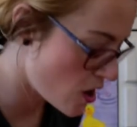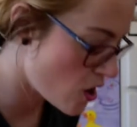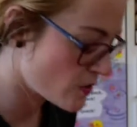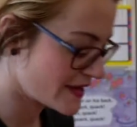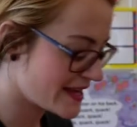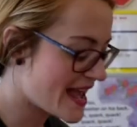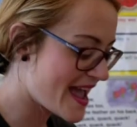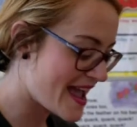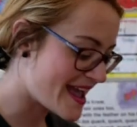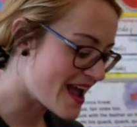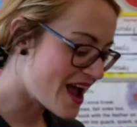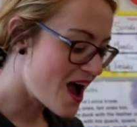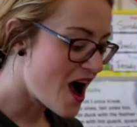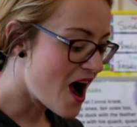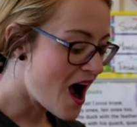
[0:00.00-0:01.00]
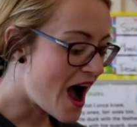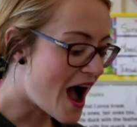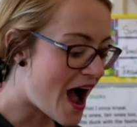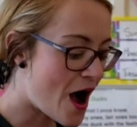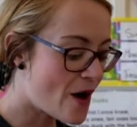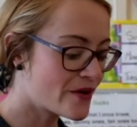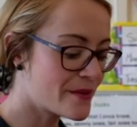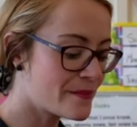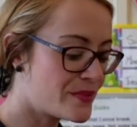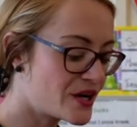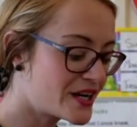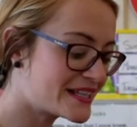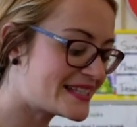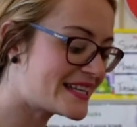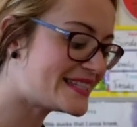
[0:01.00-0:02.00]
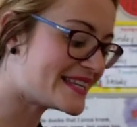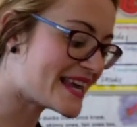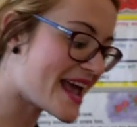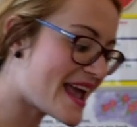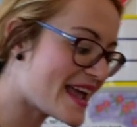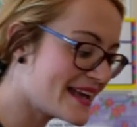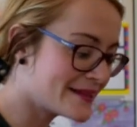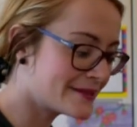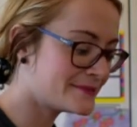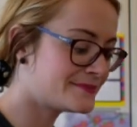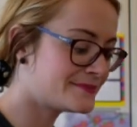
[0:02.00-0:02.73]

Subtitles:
okay, our book today